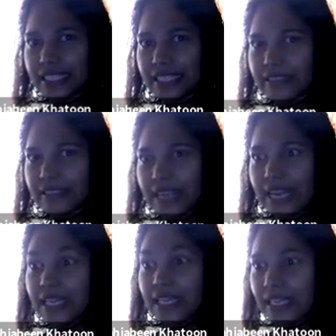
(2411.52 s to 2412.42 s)
uh,
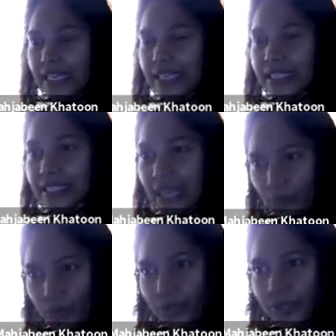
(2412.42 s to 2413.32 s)
in the south
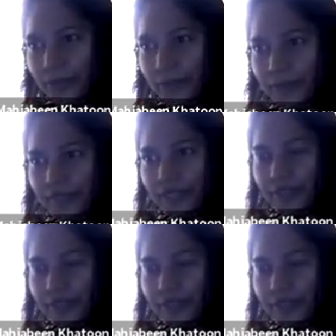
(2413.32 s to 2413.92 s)
hmm.